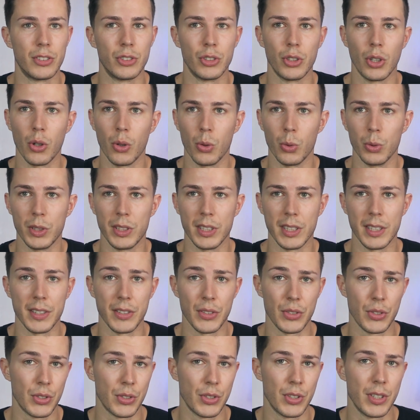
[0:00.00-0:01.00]
road
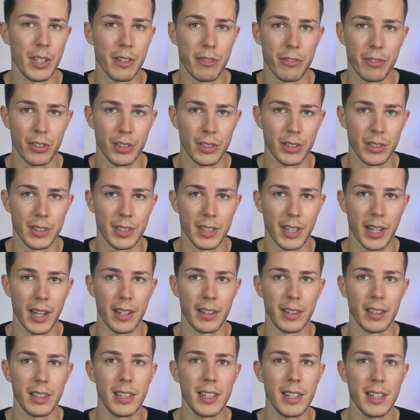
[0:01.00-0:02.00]
is different
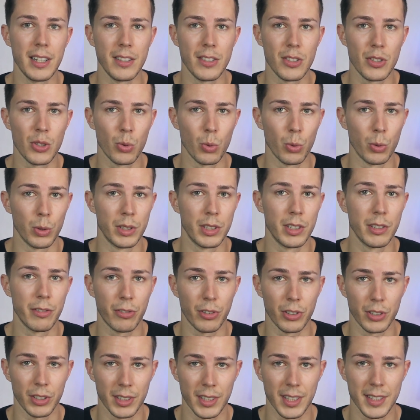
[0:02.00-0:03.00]
and leads to a
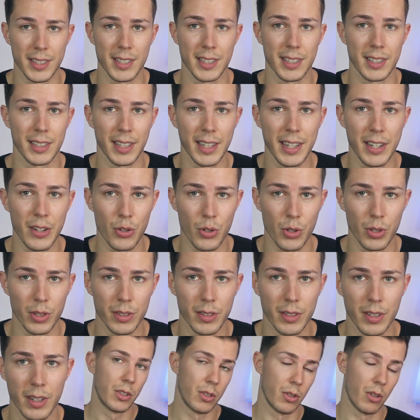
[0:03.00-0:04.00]
different
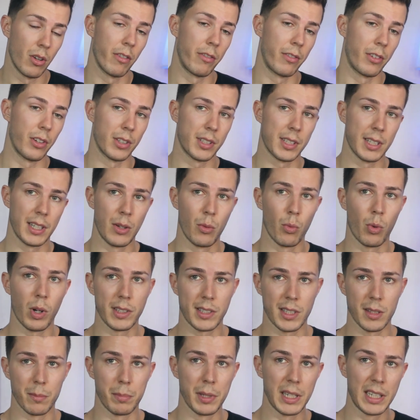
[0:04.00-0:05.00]
destination. So obviously
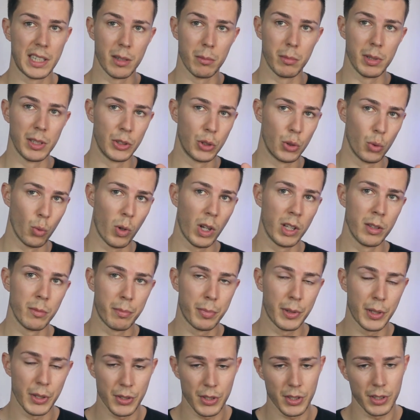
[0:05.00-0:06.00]
what's applicable to one
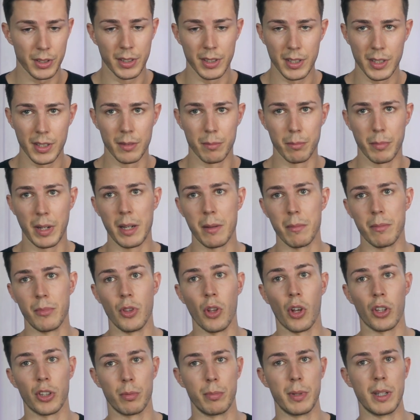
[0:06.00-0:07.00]
person, it may
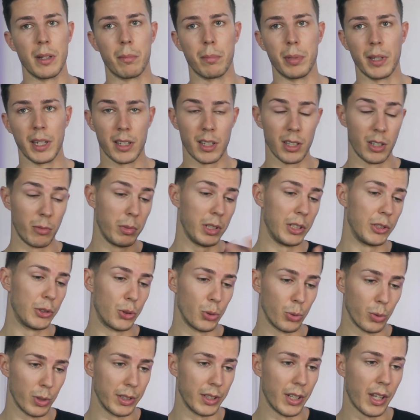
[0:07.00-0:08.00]
not be applicable
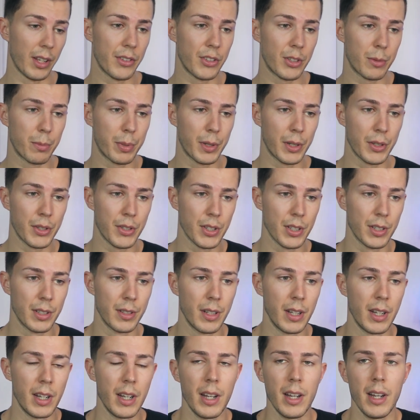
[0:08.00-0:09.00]
to another
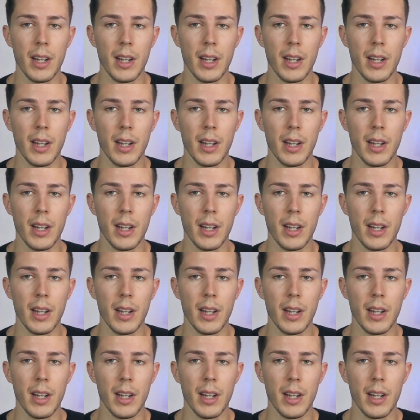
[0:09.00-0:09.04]
person.